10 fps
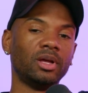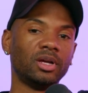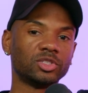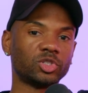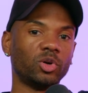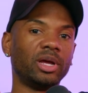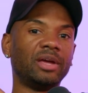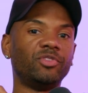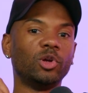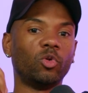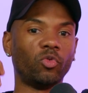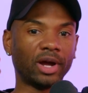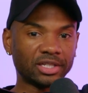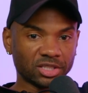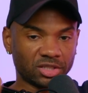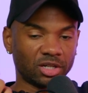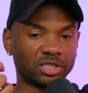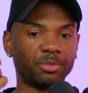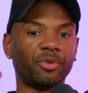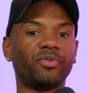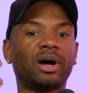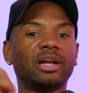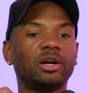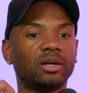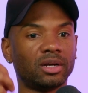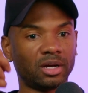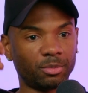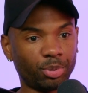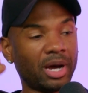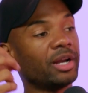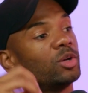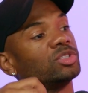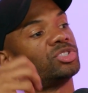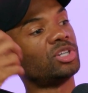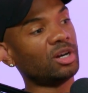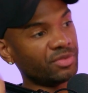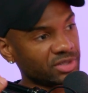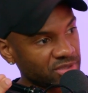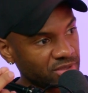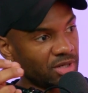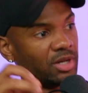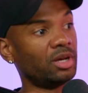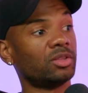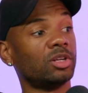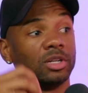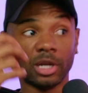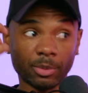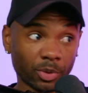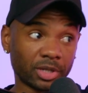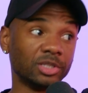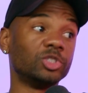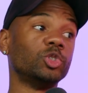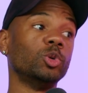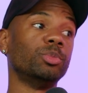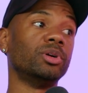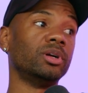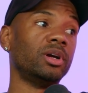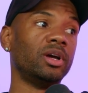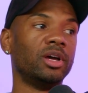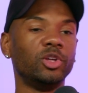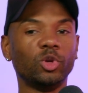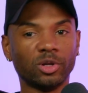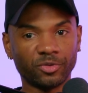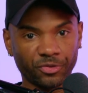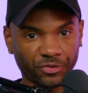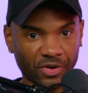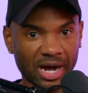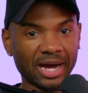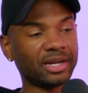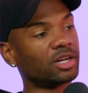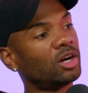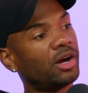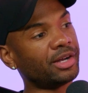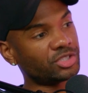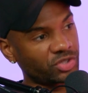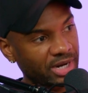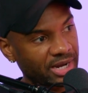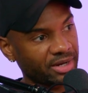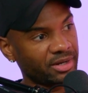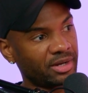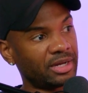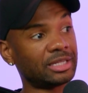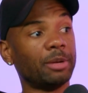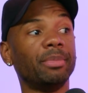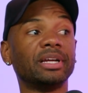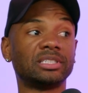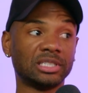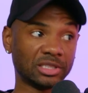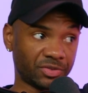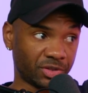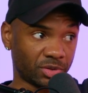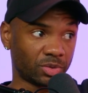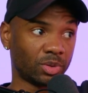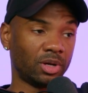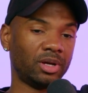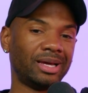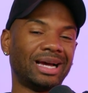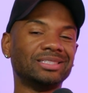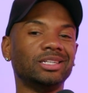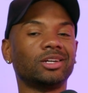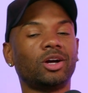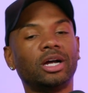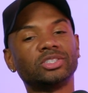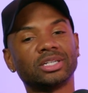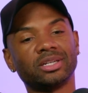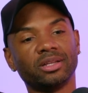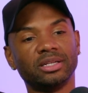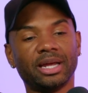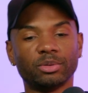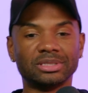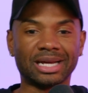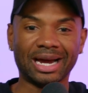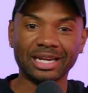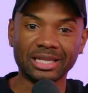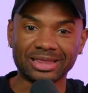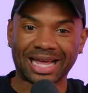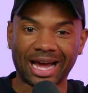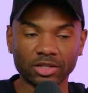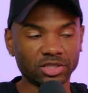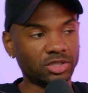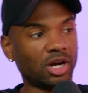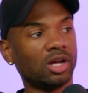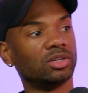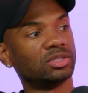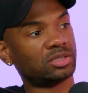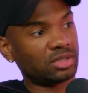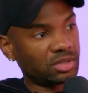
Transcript: So if you're registered to provide a product or service to the number one consumer, you can find a contract that makes sense for you. I seen a contract the other day. It was $90,000